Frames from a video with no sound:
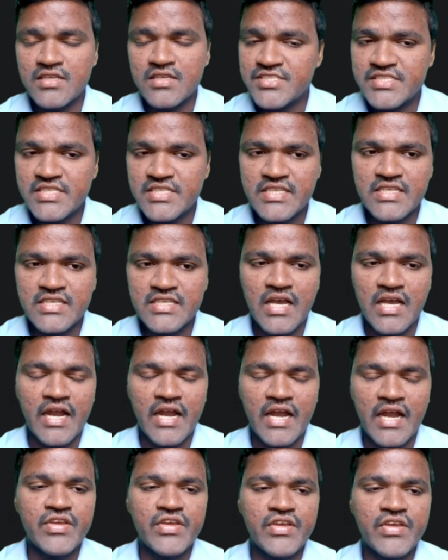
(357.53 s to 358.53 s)
string,
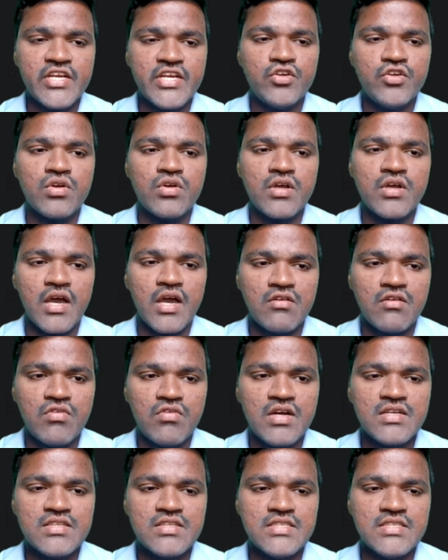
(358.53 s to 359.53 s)
and we need to
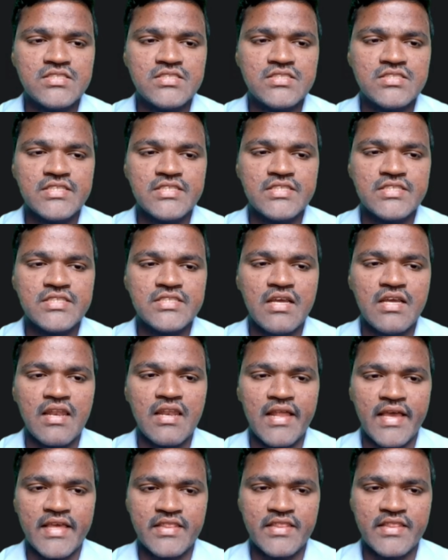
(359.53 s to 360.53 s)
convert this string
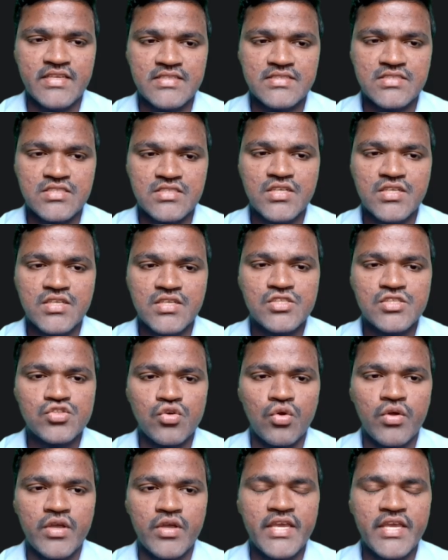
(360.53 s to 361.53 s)
like this.
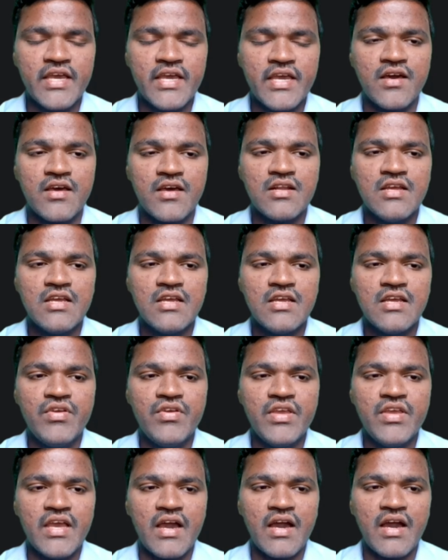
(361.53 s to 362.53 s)
So here
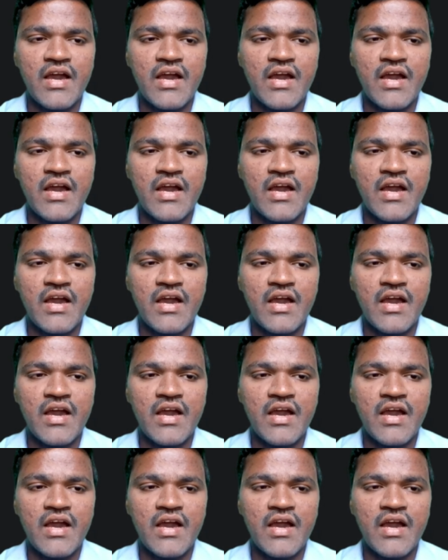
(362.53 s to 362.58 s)
we